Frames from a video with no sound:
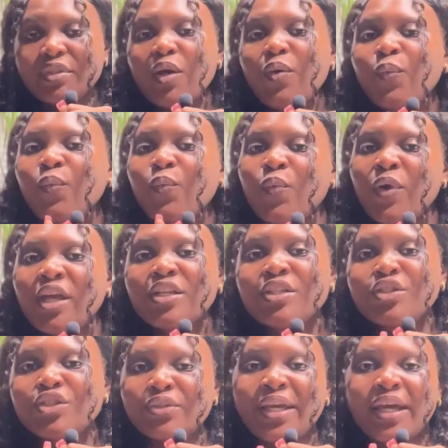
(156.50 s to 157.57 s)
when
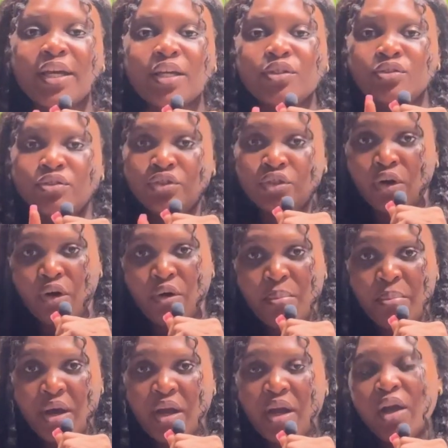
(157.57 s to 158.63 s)
you get a job
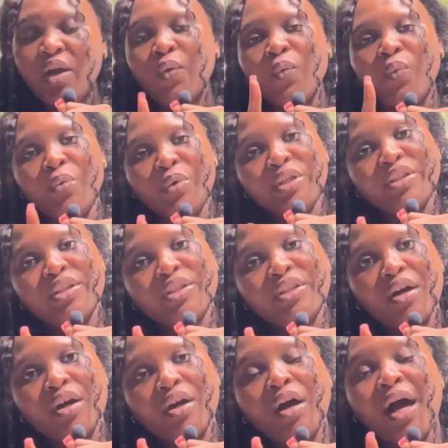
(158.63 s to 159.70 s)
with